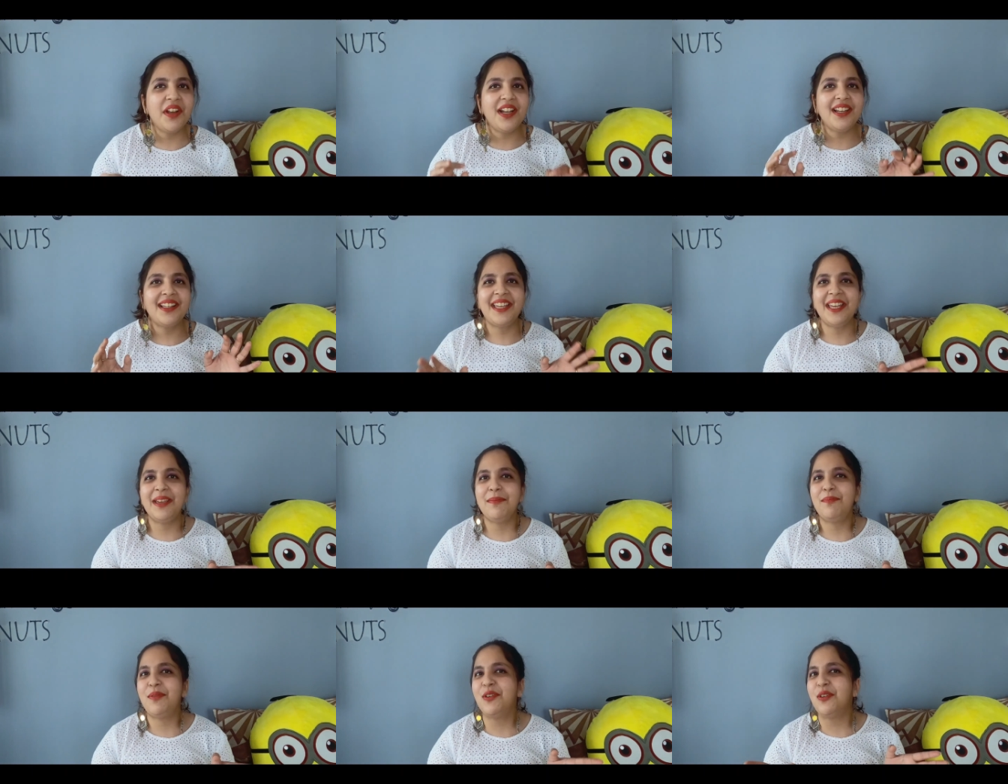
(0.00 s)
will
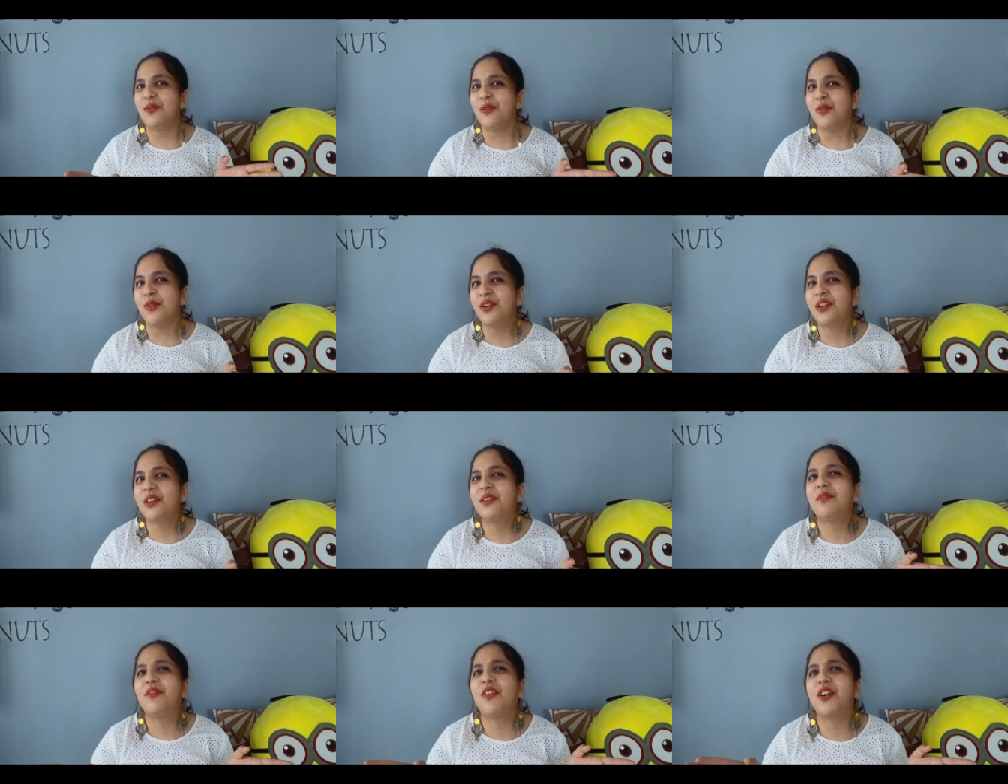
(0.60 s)
keep you
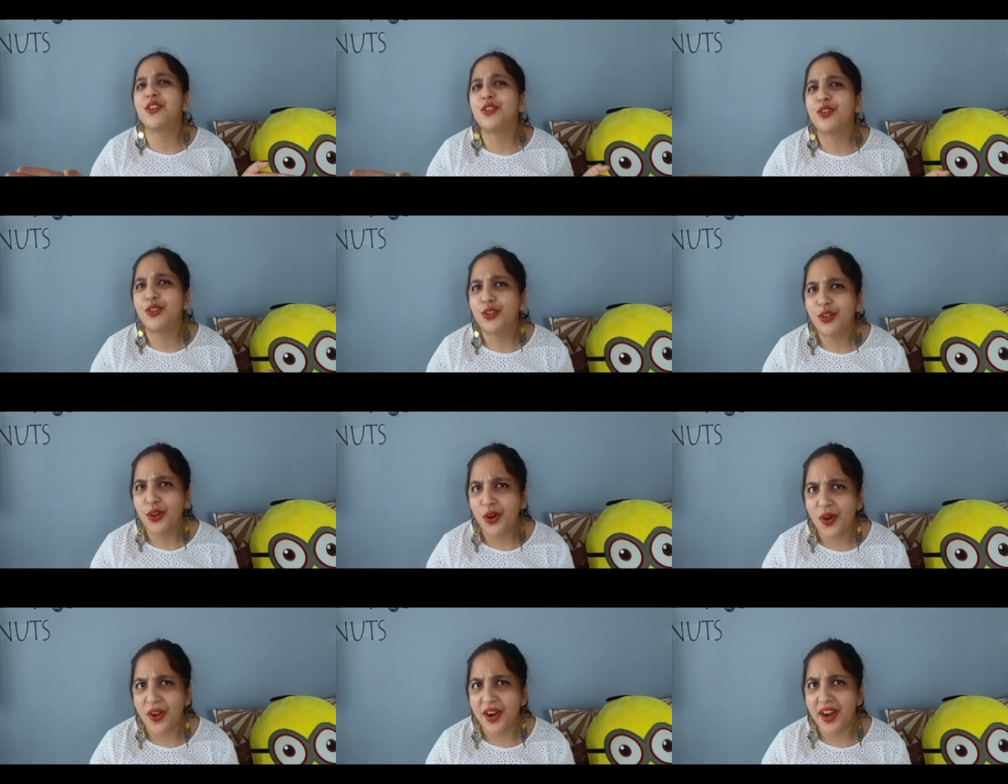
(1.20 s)
hooked for
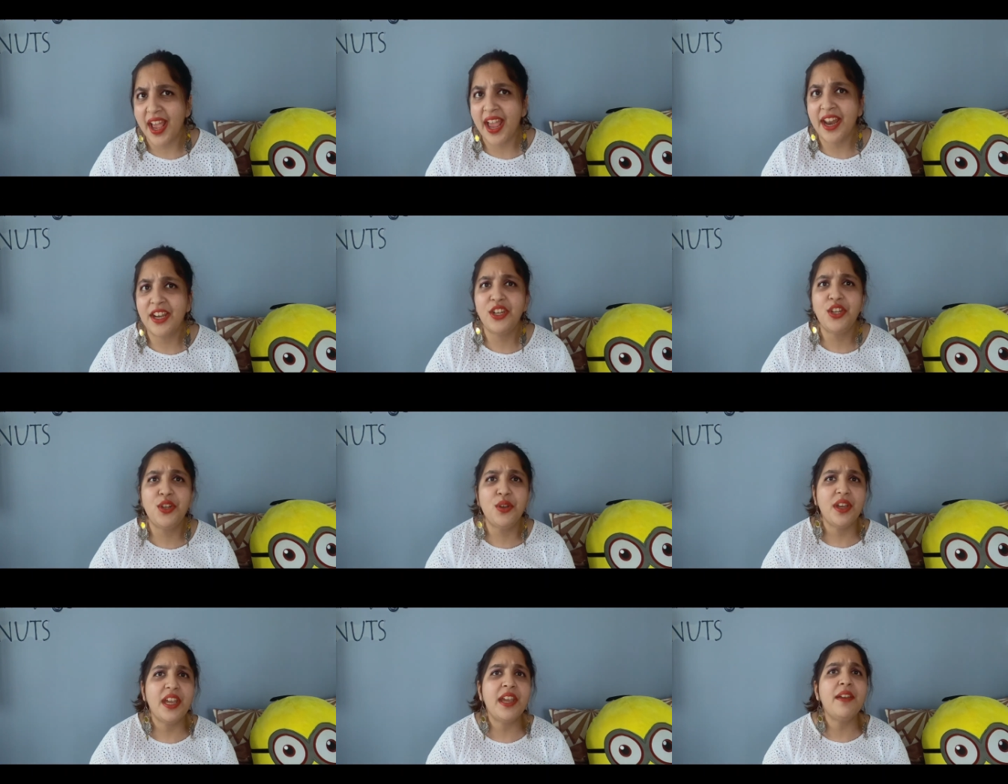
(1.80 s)
sure
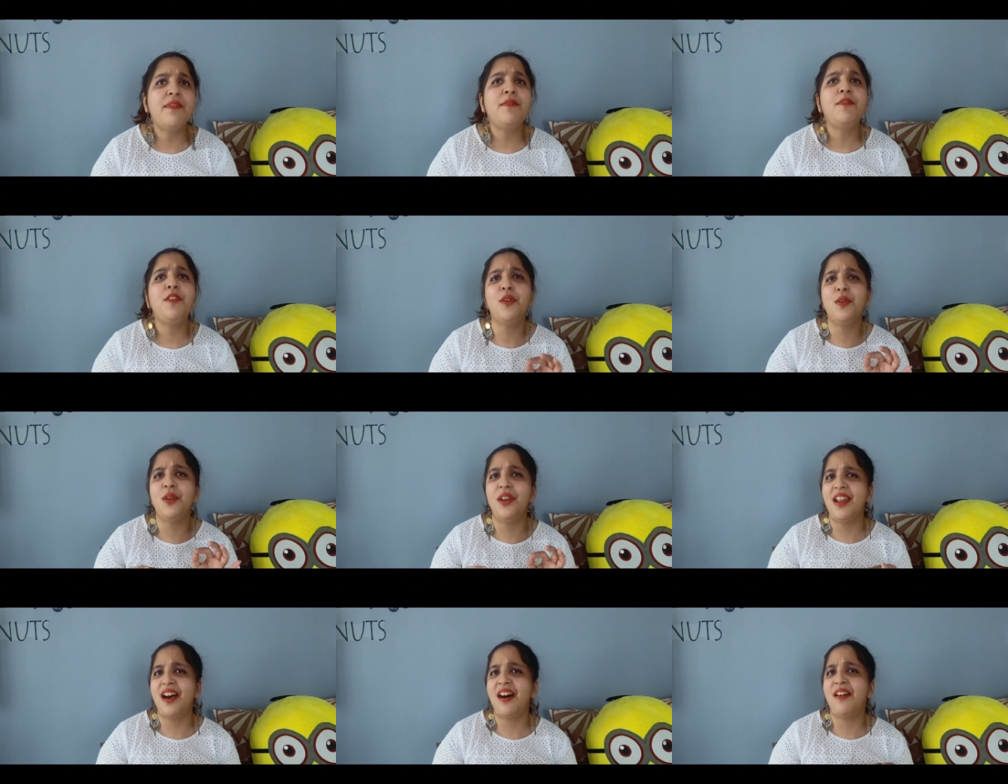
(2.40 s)
and you, if
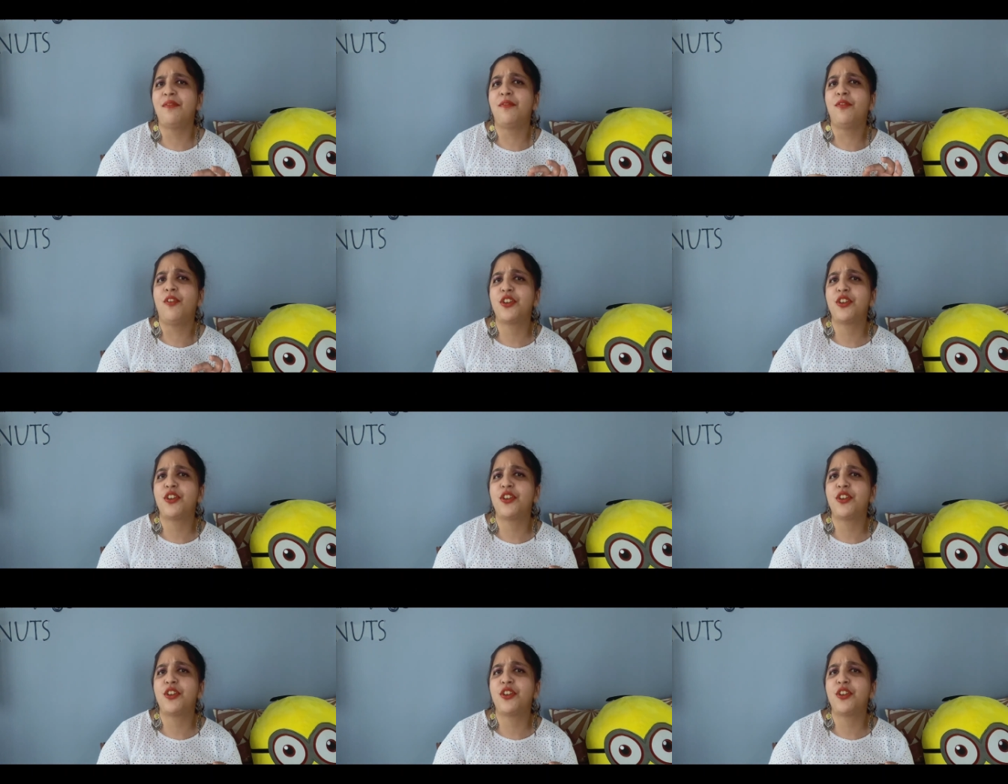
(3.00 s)
you love